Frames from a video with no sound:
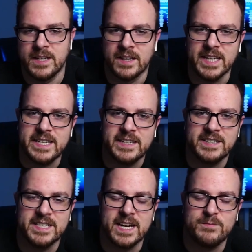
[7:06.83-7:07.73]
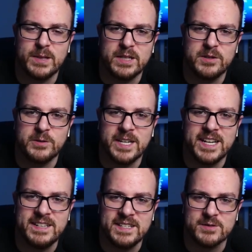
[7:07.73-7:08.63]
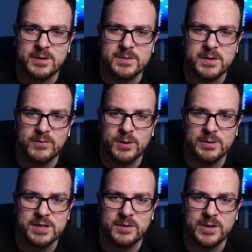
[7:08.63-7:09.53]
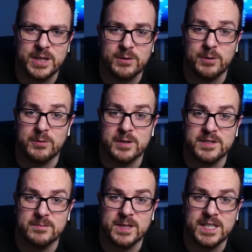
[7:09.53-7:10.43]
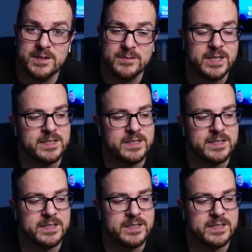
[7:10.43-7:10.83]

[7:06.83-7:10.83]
Link down below in the description for the original video. Go throw out some love.